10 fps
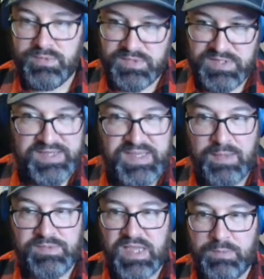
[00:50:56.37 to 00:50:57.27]
6
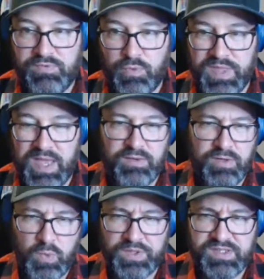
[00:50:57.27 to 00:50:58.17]
times the game before that. I don't
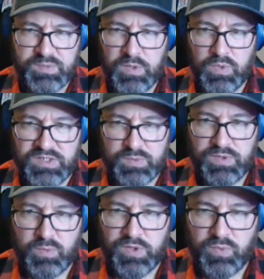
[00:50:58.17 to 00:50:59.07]
know what the split was
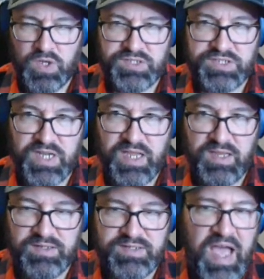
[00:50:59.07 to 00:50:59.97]
with Rush
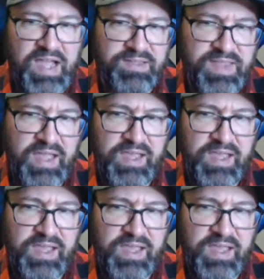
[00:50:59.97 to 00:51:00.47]
and Dak in that